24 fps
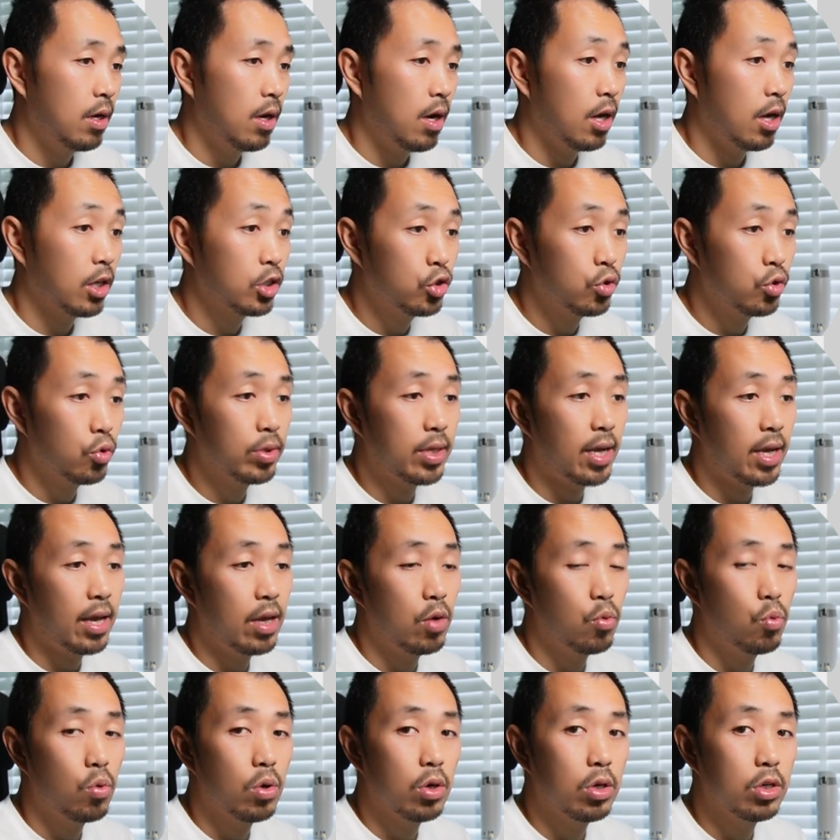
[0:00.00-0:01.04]
I saw that it
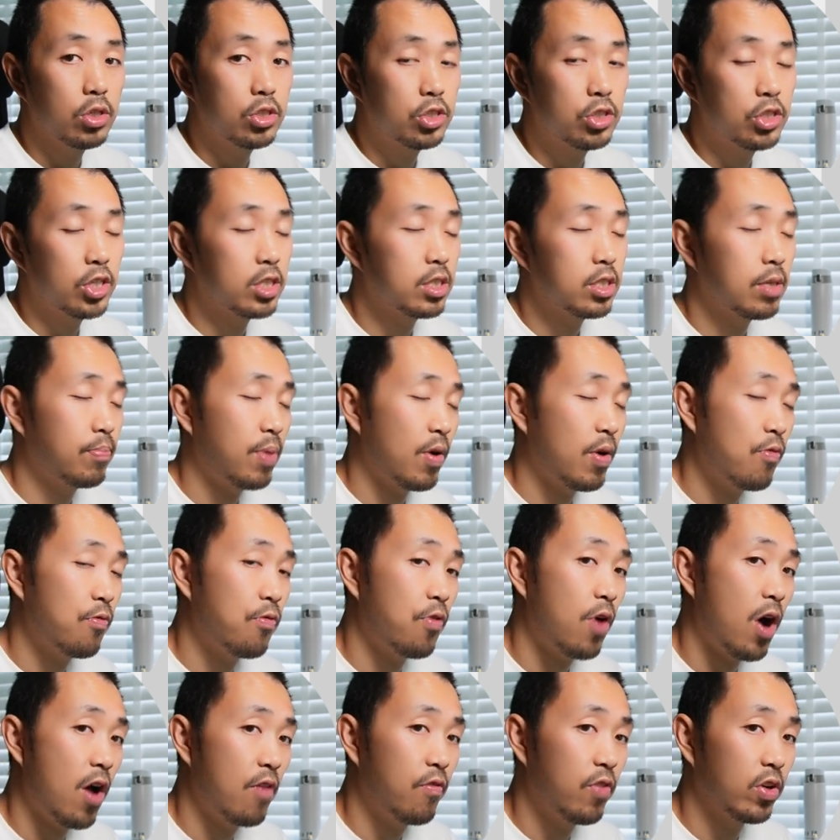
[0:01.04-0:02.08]
was just above
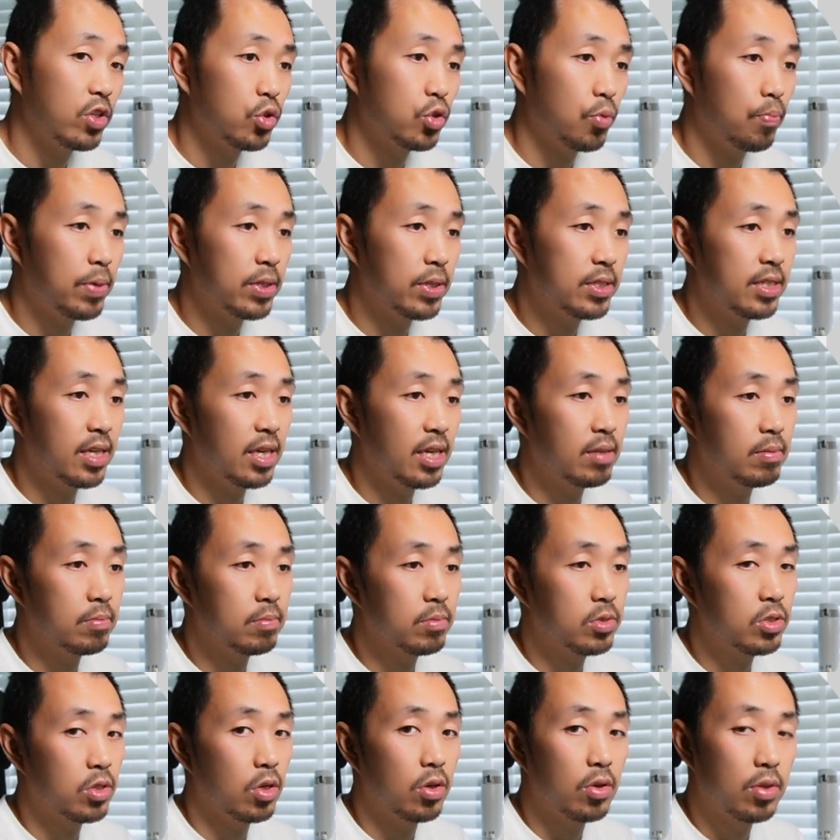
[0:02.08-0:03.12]
500%,
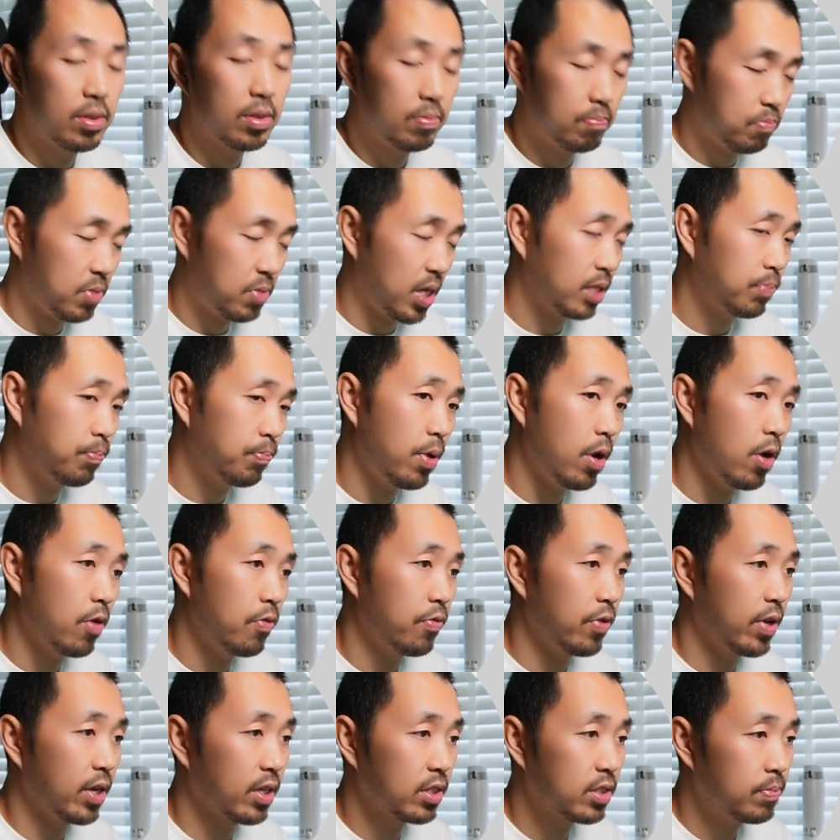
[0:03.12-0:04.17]
so that's
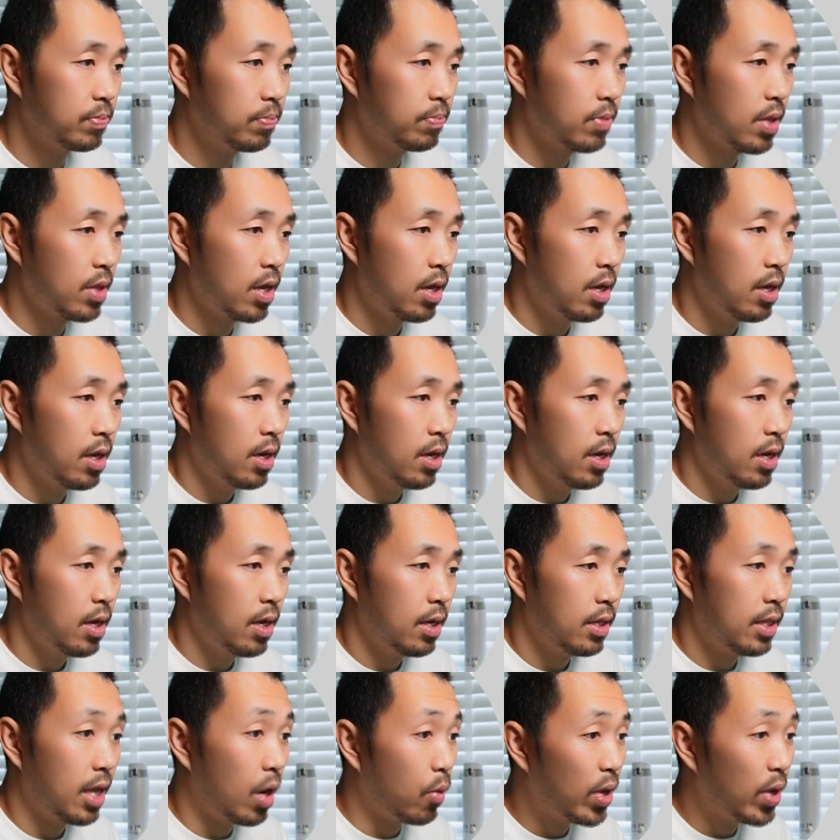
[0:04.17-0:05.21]
perfect.
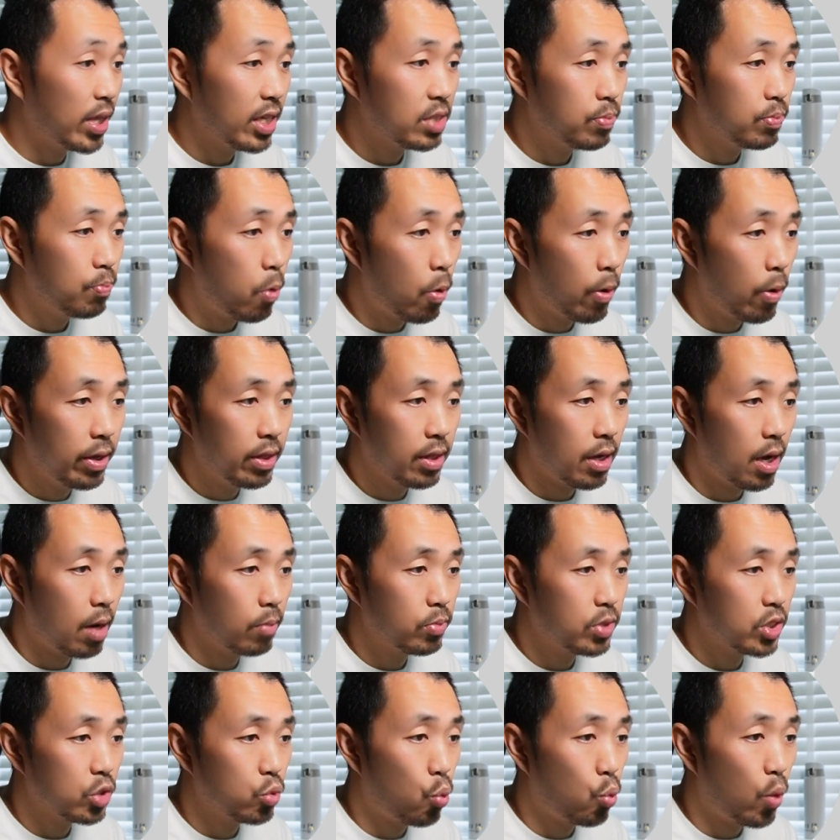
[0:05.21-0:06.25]
Now at this point, I'm
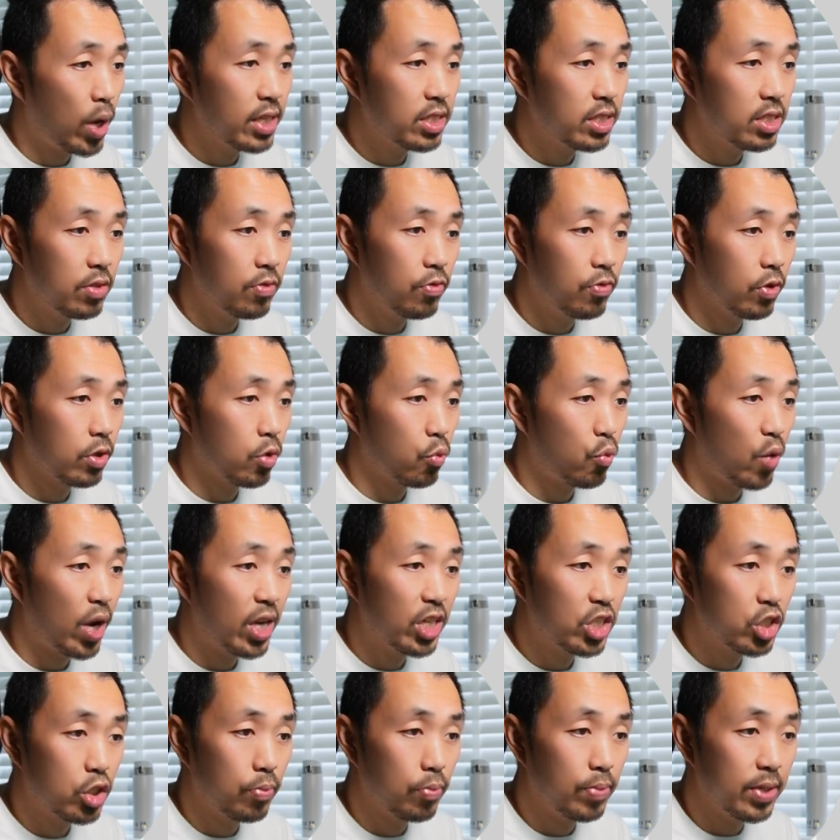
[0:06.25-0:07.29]
just waiting for the
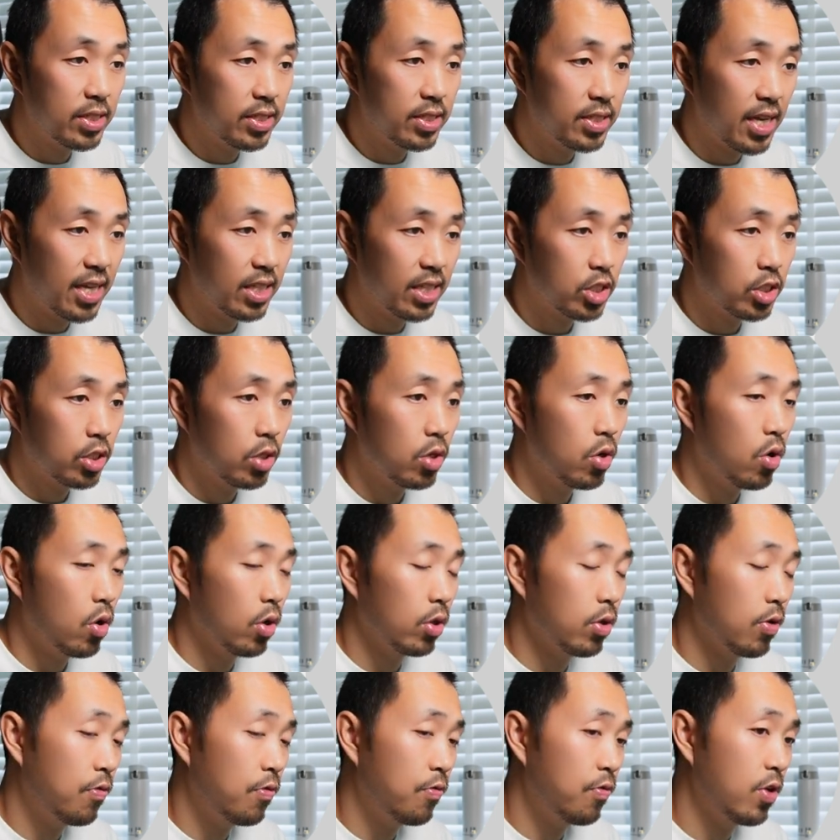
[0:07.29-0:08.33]
range to be set on
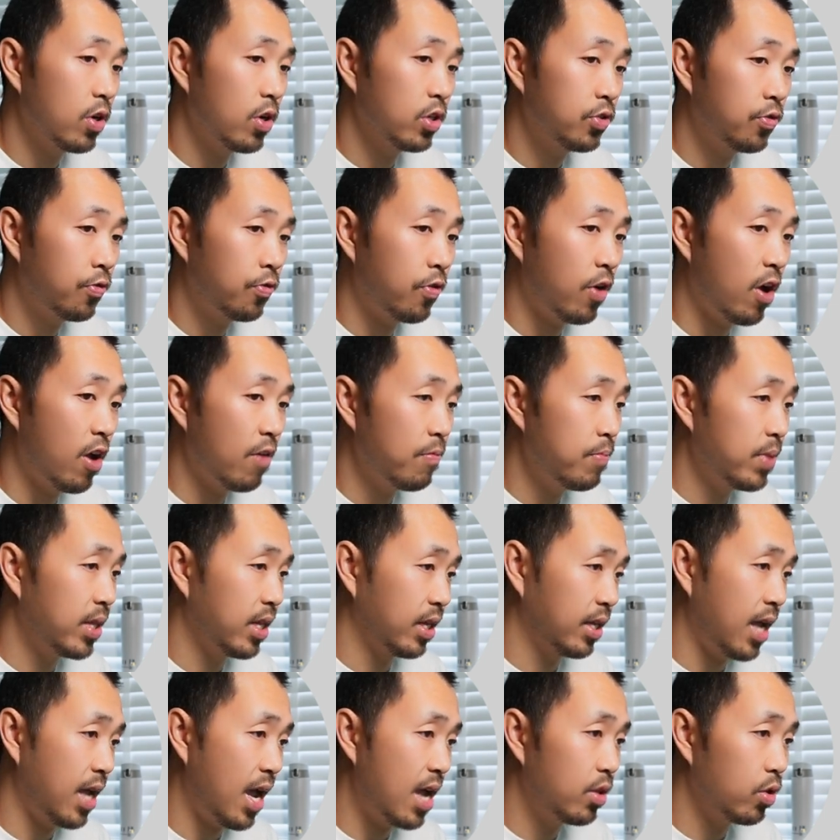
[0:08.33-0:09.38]
the first
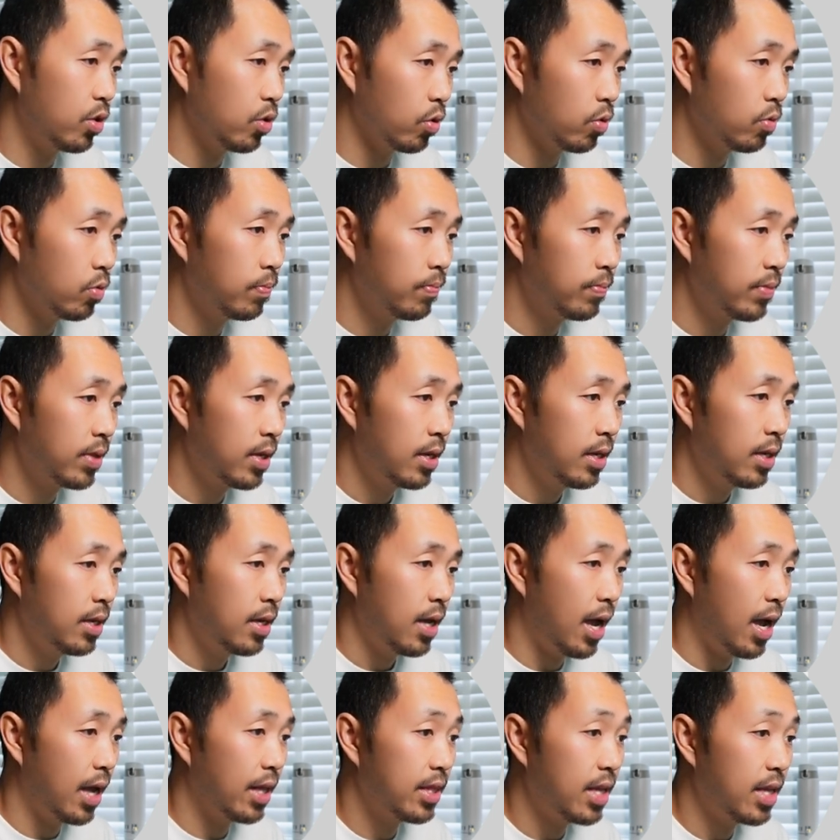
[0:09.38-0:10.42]
5-minute candle,
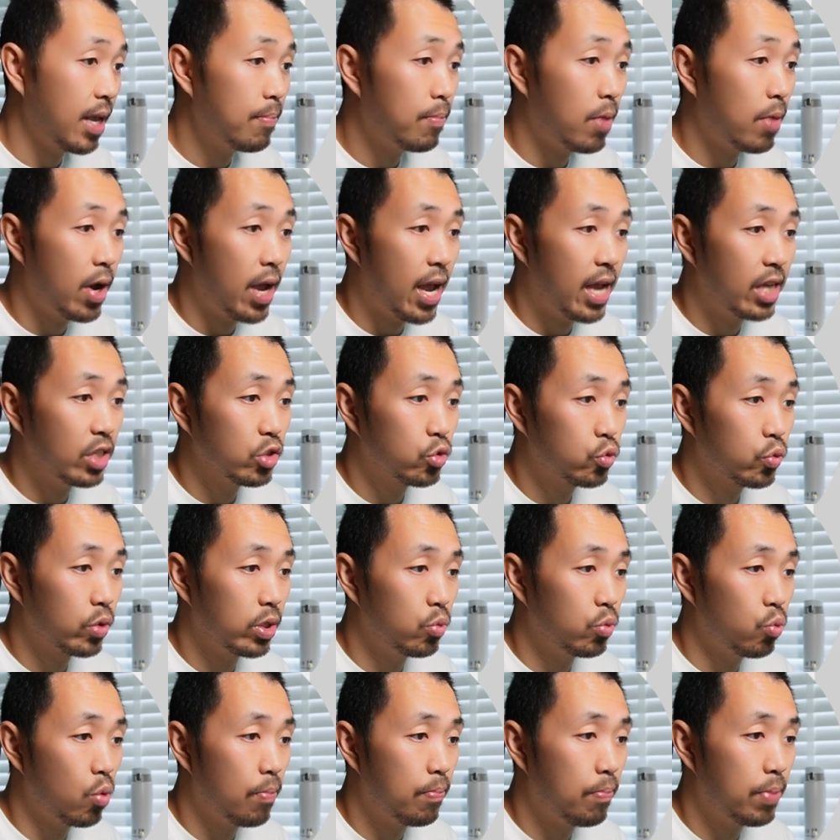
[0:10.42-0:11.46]
and then my entry
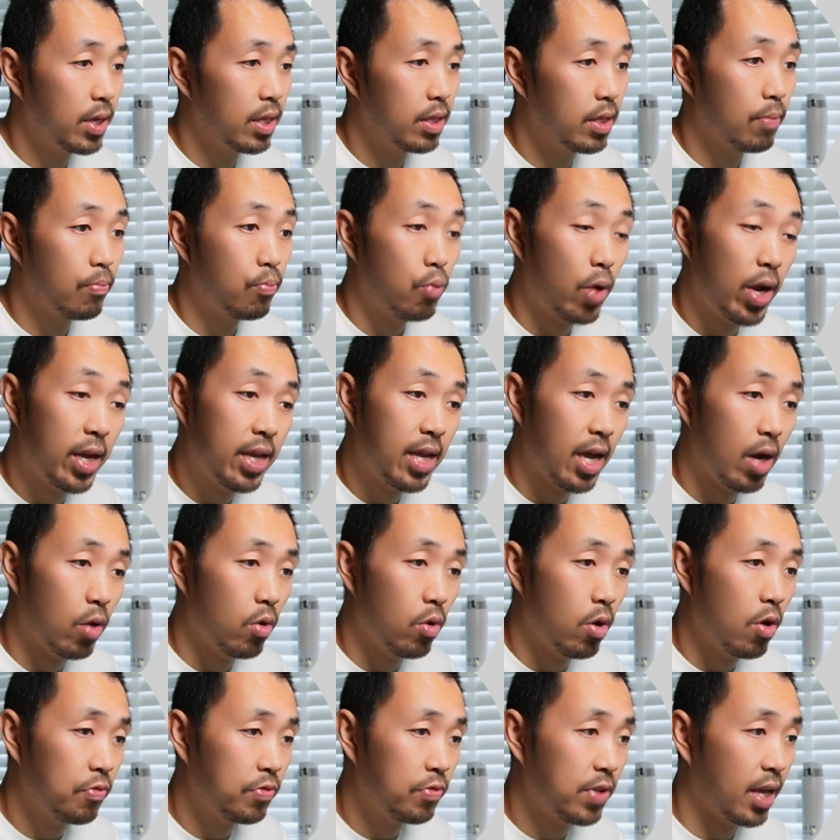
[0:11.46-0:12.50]
would be the breakout
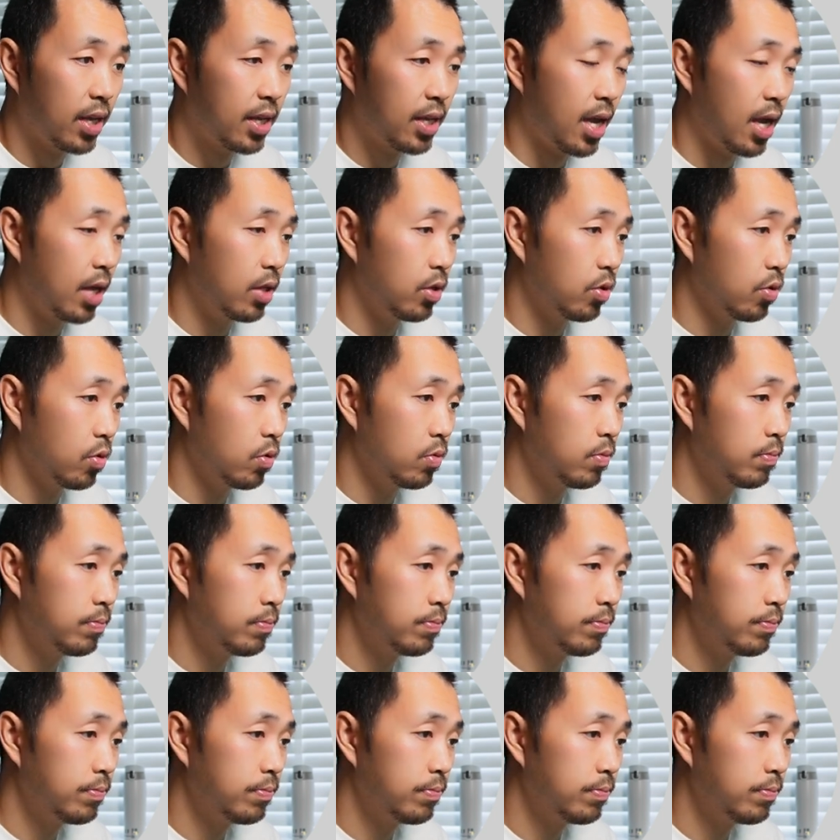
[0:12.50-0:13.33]
of that candle.